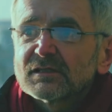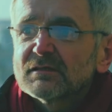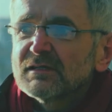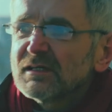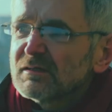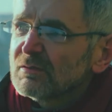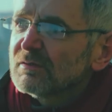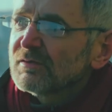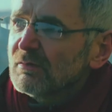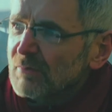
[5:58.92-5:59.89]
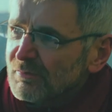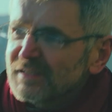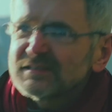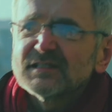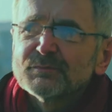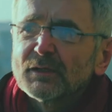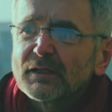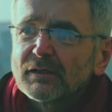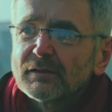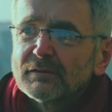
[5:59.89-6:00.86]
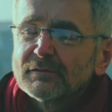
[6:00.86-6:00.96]
Well, this is
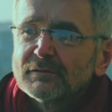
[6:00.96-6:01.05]
me.